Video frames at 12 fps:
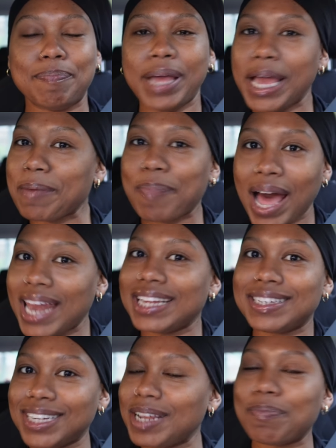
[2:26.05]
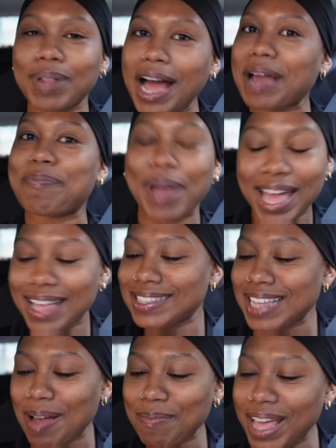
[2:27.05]
big body G block
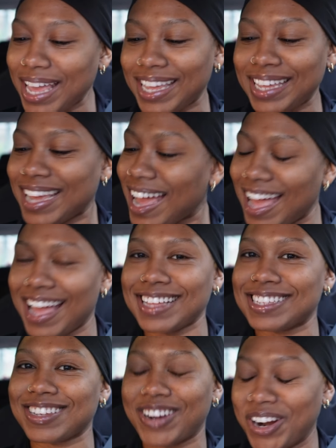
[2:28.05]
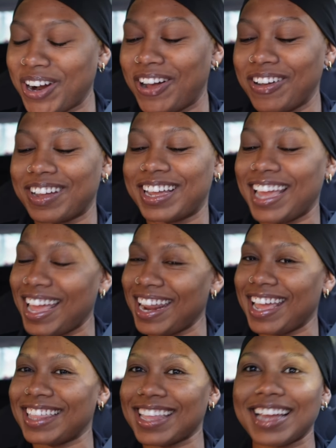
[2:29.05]
Benz. I'm like, yes girl, get
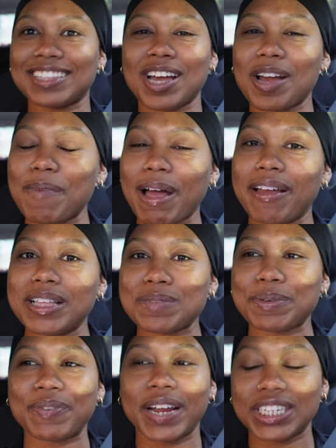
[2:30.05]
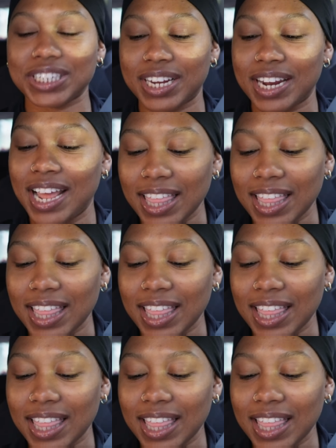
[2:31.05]
it, like talk about inspiration.